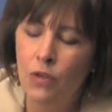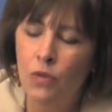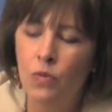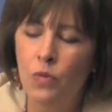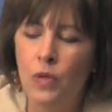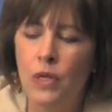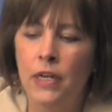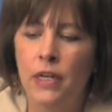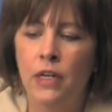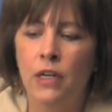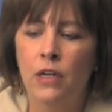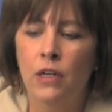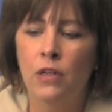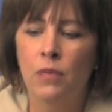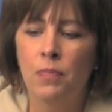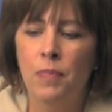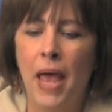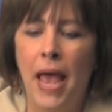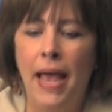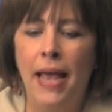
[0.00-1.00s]

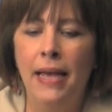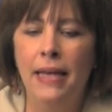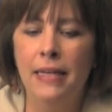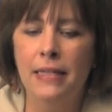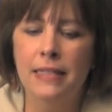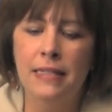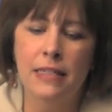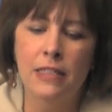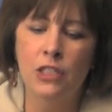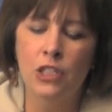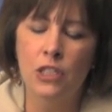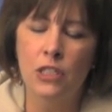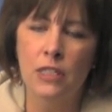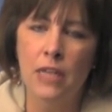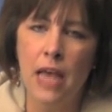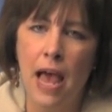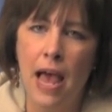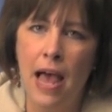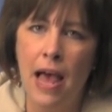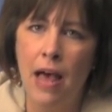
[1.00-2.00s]
We're paying attention
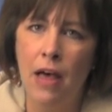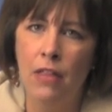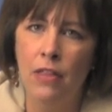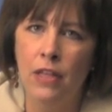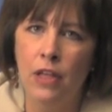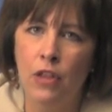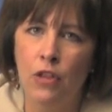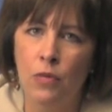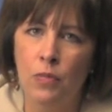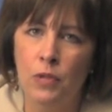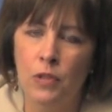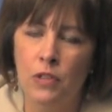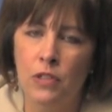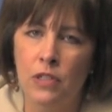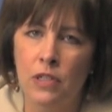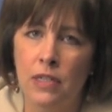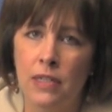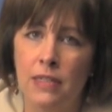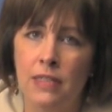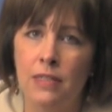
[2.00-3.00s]
to how the other
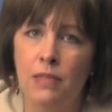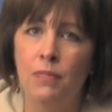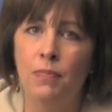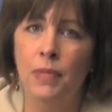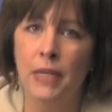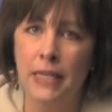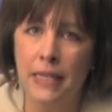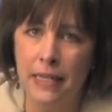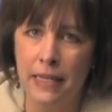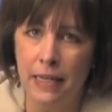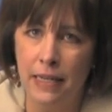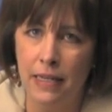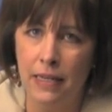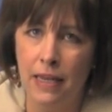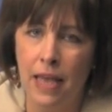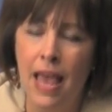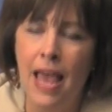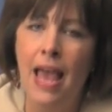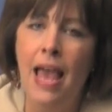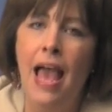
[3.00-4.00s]
person is
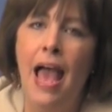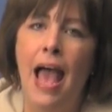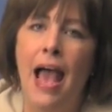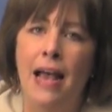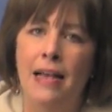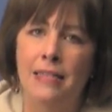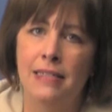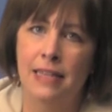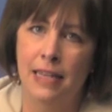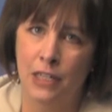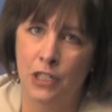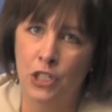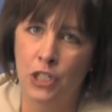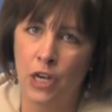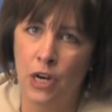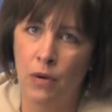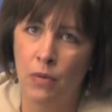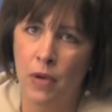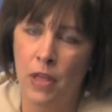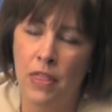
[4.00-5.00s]
being as they
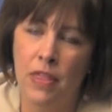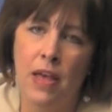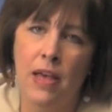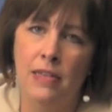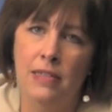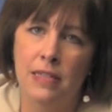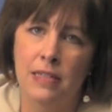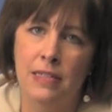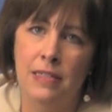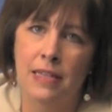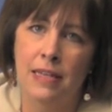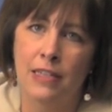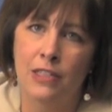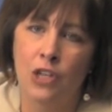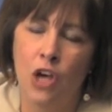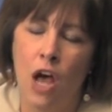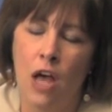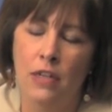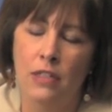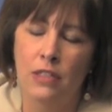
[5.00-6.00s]
share with us, as they
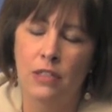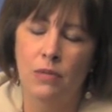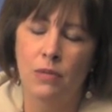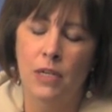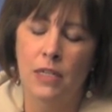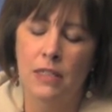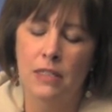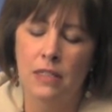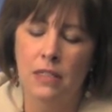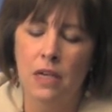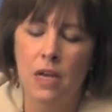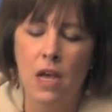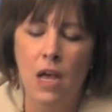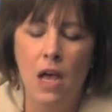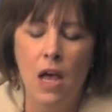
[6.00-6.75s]
talk to us.